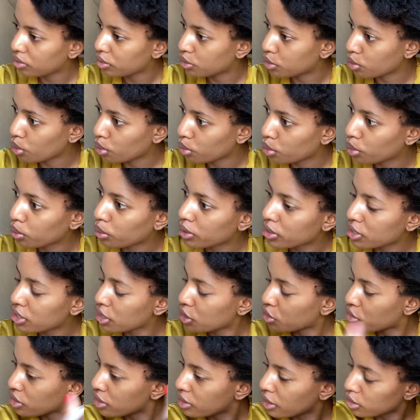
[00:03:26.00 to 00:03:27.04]
Don't know what tea
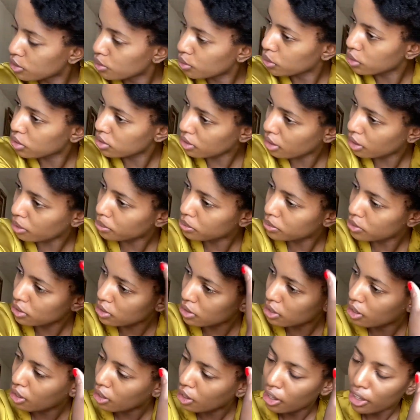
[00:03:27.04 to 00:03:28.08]
tree does for your scalp, just
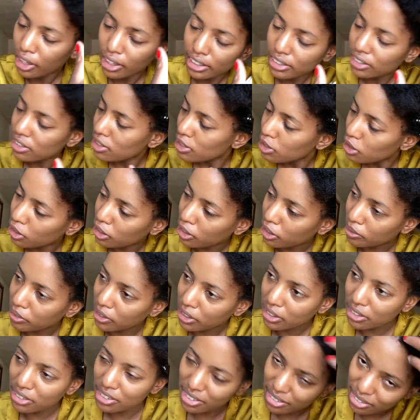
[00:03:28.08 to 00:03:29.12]
look it up,
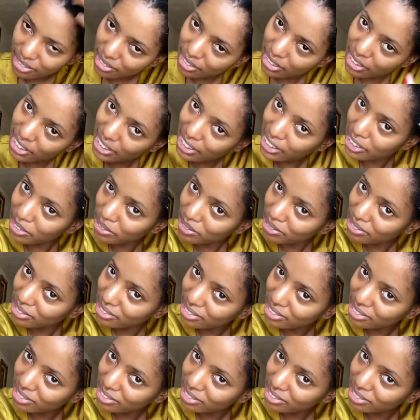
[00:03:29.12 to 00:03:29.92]
girls. Look it up.